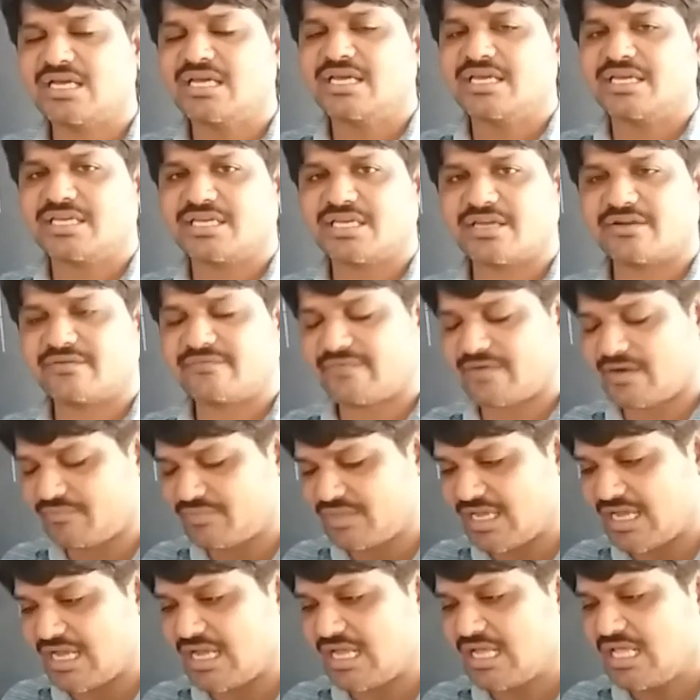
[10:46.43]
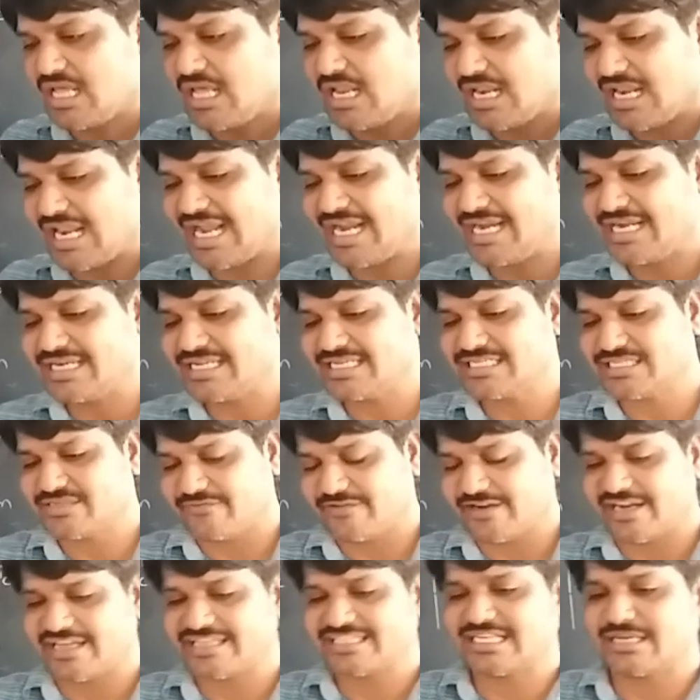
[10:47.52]
here from the light is,
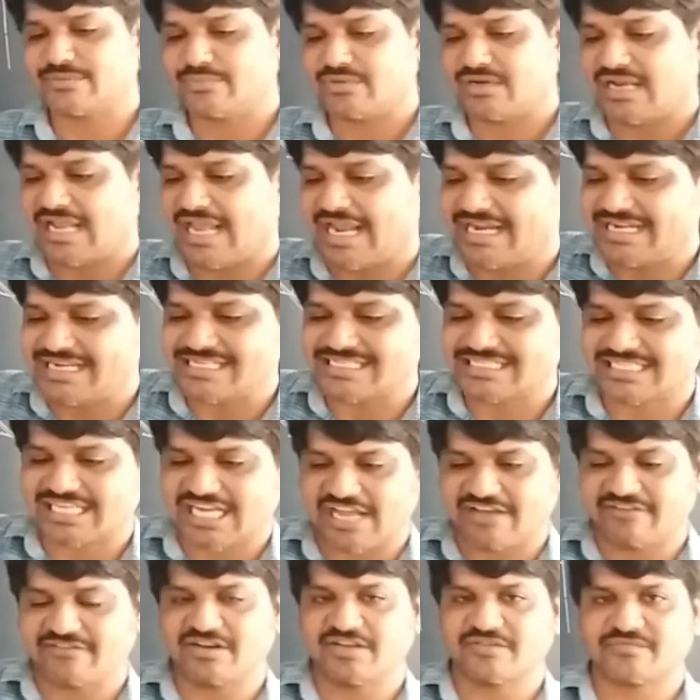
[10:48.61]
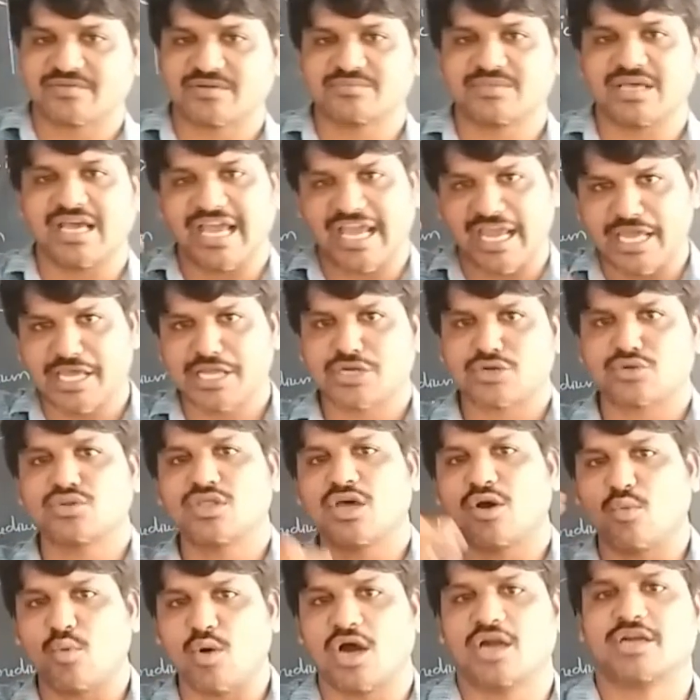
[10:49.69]
for example, light is traveling from the air to
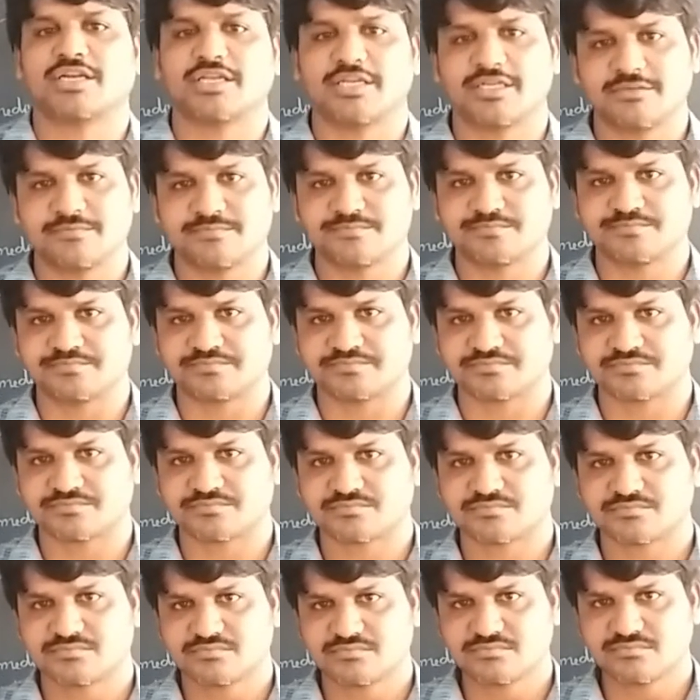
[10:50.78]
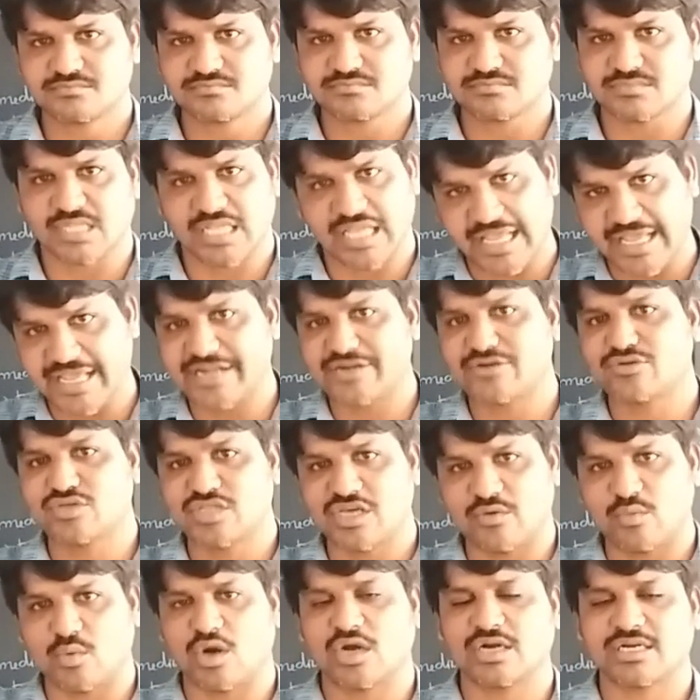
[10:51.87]
the water, air to
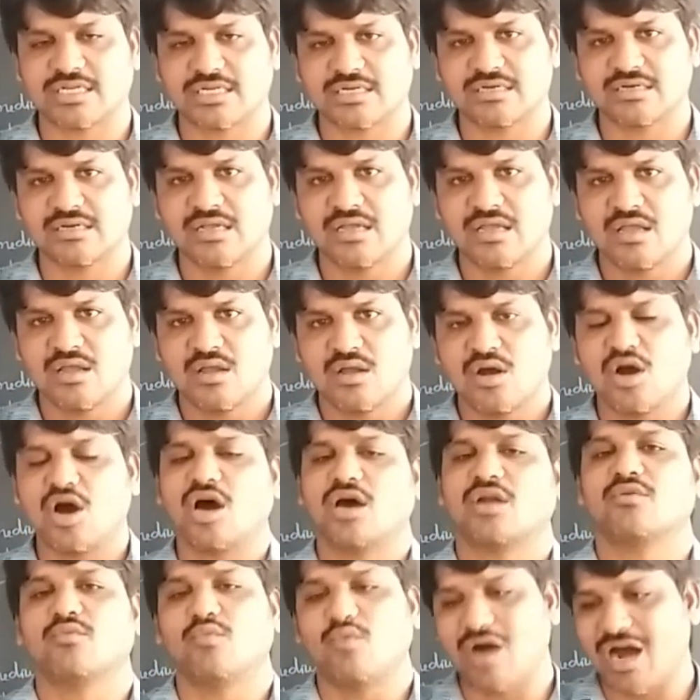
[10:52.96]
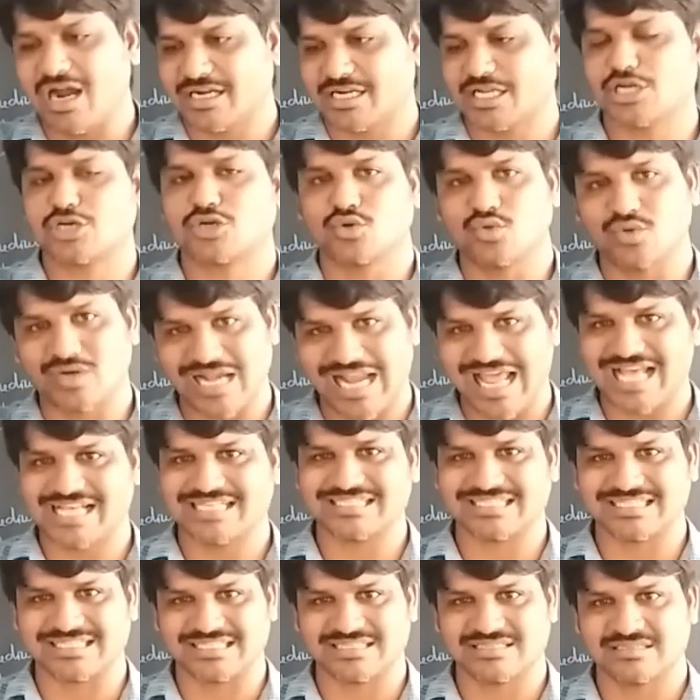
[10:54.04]
the water, or water to
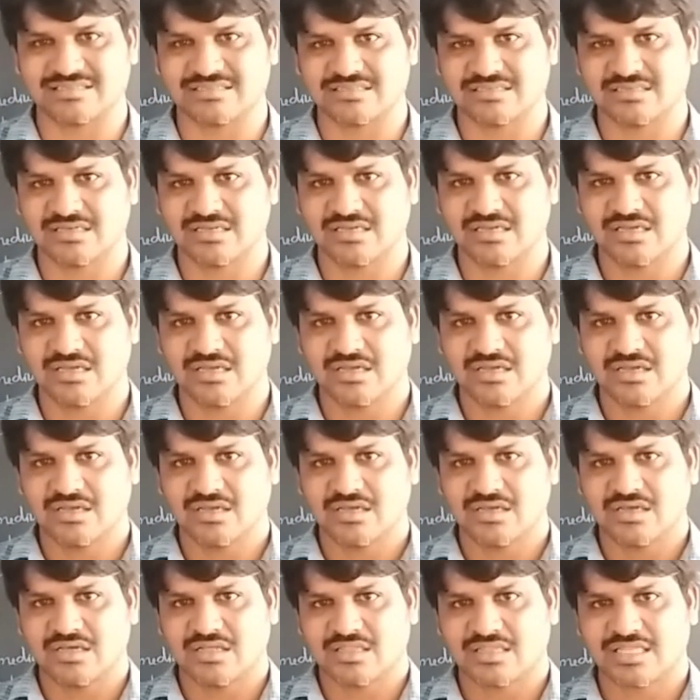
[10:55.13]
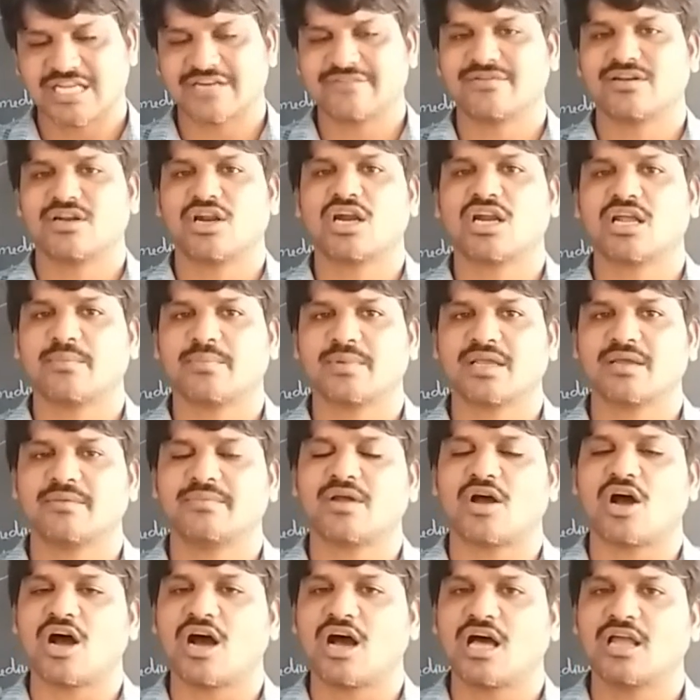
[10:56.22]
glass. That will not applicable.
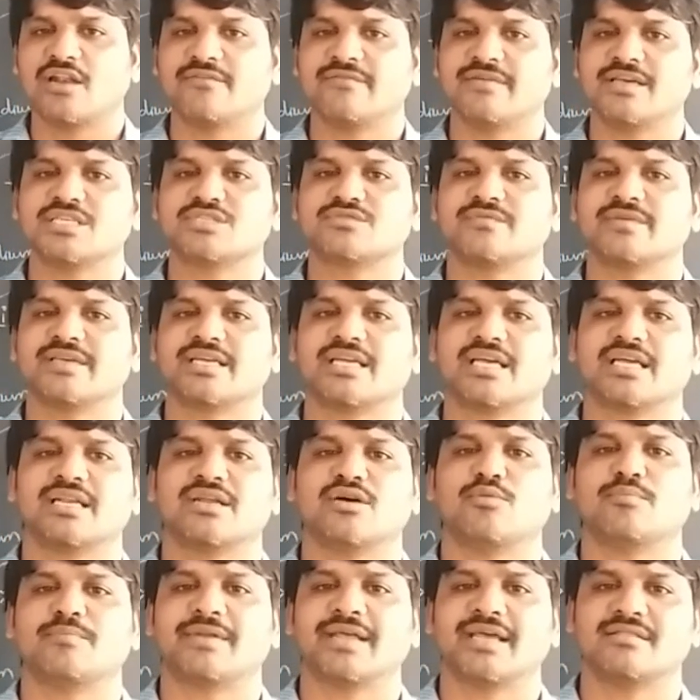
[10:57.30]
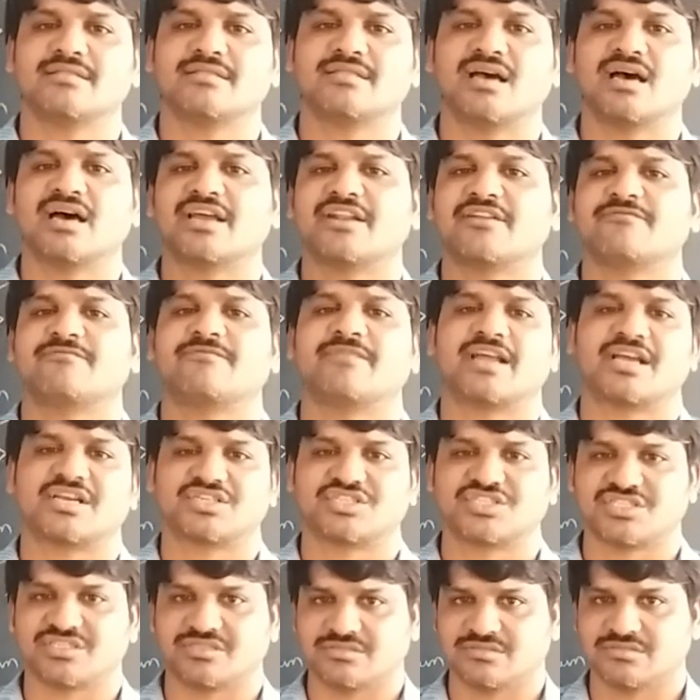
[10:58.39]
Always we can obtain the
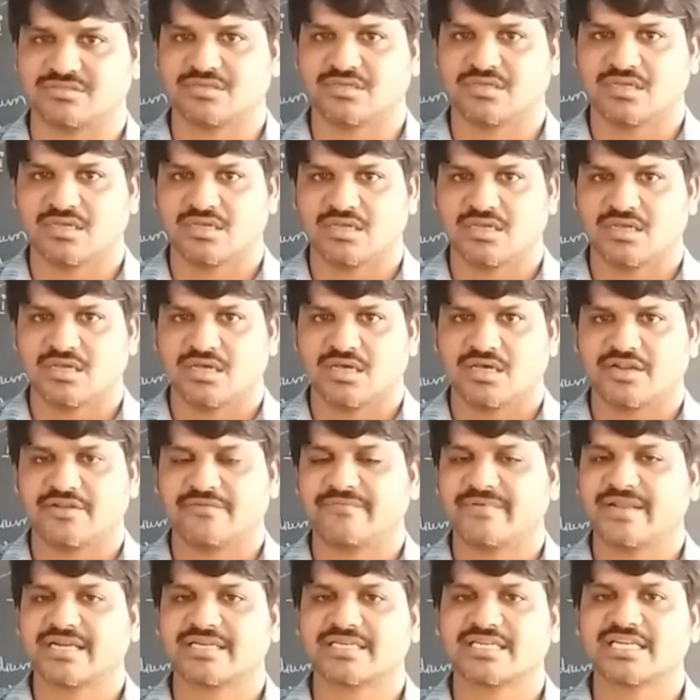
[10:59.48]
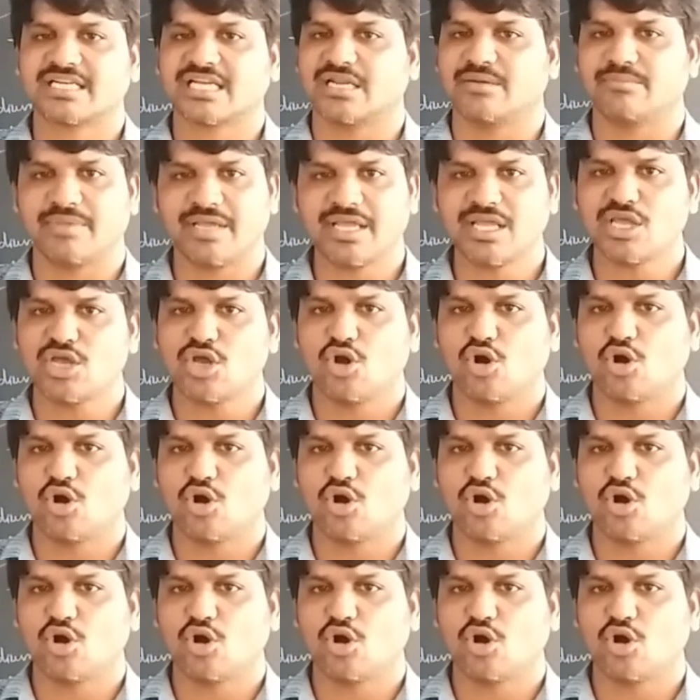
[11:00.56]
refraction. Refractive can be